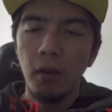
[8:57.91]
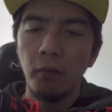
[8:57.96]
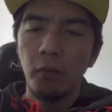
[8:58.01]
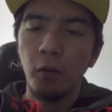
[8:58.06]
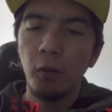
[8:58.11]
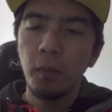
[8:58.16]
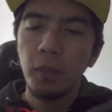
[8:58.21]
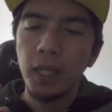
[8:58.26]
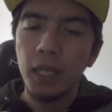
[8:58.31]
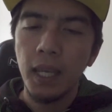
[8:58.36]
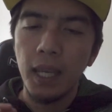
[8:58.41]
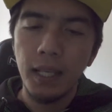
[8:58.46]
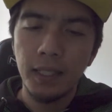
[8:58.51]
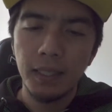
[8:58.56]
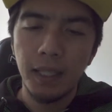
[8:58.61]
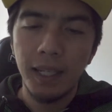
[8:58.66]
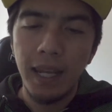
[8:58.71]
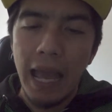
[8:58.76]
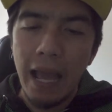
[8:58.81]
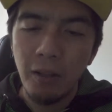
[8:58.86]
for me
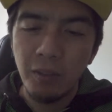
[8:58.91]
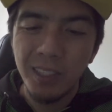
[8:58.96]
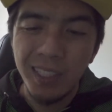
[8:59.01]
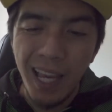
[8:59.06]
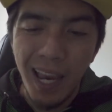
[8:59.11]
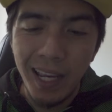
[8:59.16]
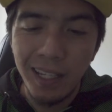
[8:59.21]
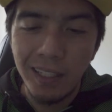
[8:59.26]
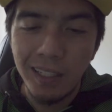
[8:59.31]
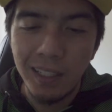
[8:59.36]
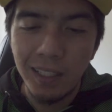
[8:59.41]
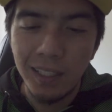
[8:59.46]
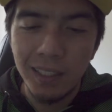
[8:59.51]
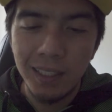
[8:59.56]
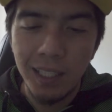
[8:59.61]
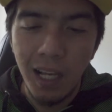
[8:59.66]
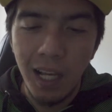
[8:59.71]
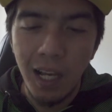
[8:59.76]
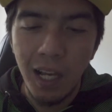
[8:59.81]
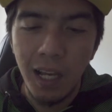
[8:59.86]
is a downside,
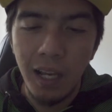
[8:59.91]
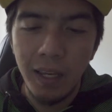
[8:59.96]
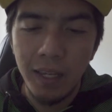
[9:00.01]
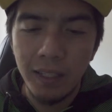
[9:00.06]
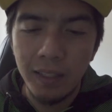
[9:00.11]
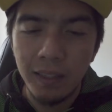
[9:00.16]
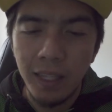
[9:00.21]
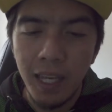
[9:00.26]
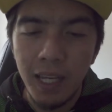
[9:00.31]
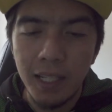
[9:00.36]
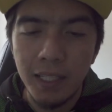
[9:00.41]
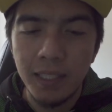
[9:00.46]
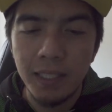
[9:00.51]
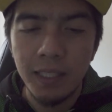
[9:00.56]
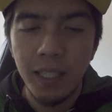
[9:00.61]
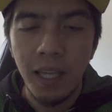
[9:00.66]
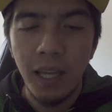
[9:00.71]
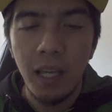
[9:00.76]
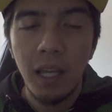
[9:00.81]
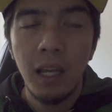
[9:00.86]
because it
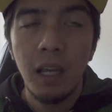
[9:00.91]
takes